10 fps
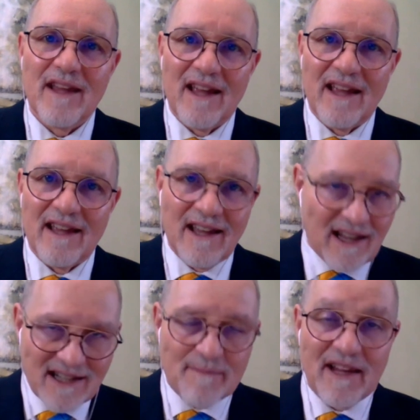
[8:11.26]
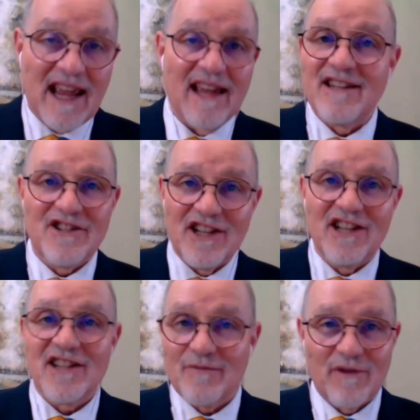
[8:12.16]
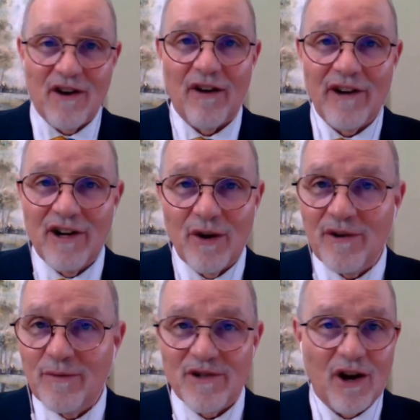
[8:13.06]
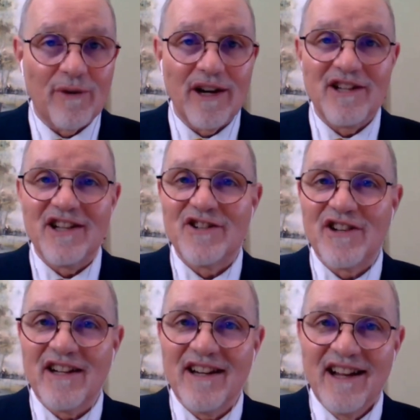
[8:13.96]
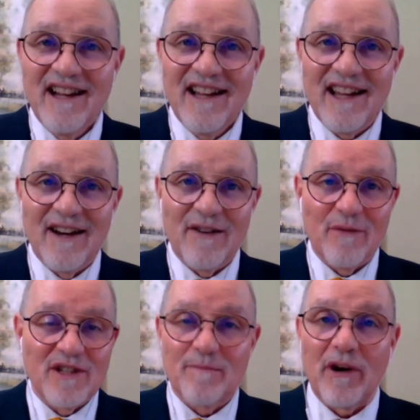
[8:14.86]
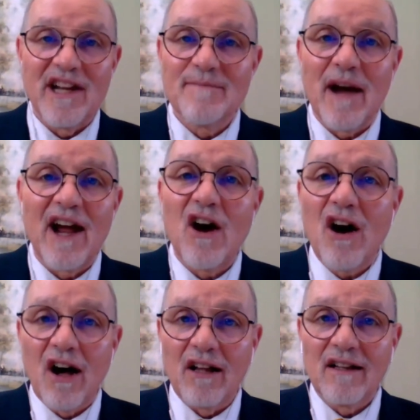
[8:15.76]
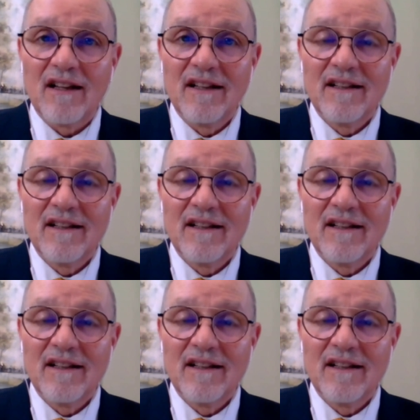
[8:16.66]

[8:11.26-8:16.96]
As he began to teach, as we already know, he was already teaching and was praised by all.